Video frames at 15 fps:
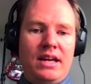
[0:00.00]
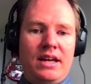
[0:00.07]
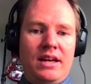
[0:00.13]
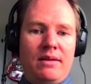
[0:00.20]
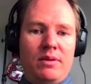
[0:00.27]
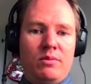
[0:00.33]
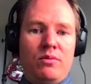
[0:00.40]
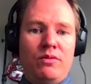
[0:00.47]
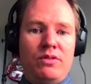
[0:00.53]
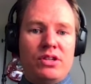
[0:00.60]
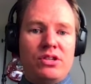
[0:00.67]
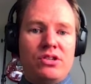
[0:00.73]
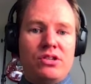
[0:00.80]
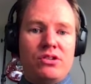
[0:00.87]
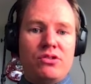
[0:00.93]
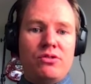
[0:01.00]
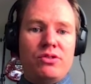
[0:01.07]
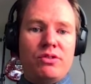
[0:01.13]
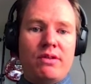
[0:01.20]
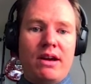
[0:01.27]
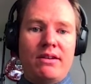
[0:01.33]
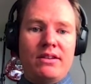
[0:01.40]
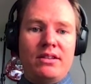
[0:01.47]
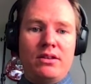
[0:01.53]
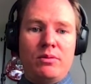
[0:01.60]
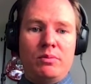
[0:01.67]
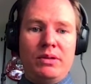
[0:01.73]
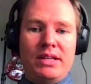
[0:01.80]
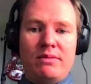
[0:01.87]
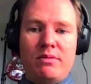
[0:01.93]
moved the shoes around until their
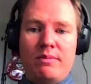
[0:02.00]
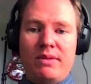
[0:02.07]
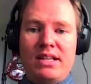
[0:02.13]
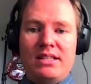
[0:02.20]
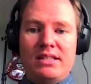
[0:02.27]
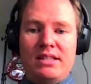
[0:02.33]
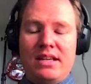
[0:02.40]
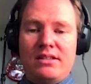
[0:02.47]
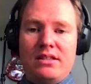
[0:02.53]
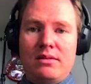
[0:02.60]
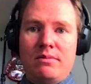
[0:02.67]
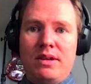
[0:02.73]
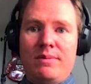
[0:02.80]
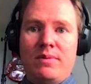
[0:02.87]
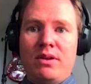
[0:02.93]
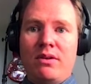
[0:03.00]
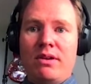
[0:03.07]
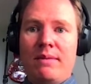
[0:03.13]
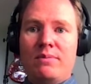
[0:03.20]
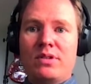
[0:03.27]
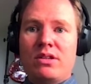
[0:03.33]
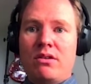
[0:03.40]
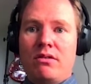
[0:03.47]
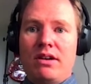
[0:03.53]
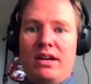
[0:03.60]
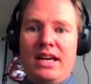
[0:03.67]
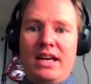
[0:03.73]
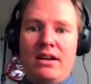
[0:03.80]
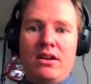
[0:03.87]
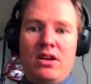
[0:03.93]
placement made sense to me. Okay, so
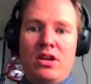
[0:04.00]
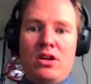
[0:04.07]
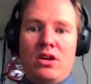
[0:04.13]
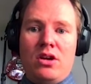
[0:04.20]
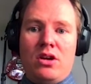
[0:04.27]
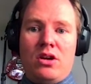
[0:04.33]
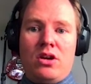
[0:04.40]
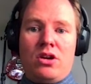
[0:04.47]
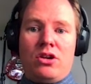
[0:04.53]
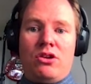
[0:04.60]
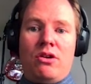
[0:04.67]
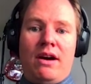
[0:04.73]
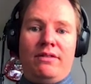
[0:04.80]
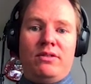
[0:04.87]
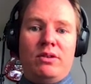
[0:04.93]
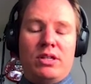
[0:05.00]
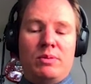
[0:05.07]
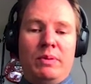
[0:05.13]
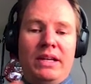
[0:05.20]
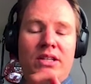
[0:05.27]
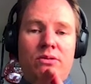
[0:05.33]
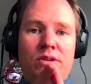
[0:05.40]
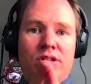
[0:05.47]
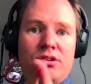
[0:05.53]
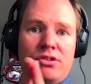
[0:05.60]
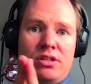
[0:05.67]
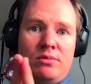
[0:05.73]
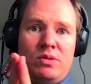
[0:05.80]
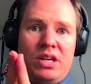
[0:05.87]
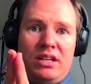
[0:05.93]
again, you have to explain to us your
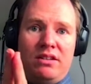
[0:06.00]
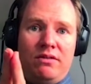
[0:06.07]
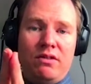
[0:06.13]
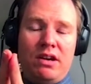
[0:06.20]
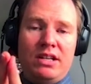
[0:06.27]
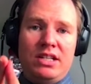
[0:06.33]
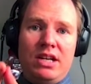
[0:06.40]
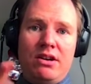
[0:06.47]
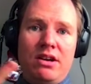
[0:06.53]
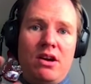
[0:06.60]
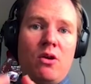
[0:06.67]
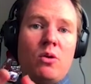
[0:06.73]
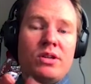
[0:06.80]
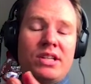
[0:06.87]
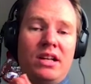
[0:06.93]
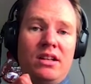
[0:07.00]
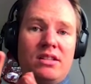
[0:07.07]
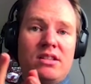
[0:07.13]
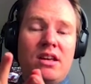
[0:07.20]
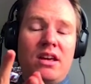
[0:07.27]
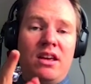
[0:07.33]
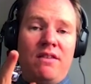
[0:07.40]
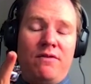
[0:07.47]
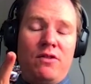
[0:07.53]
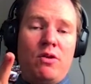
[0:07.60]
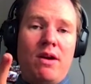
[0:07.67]
subjective criteria or tell us if you have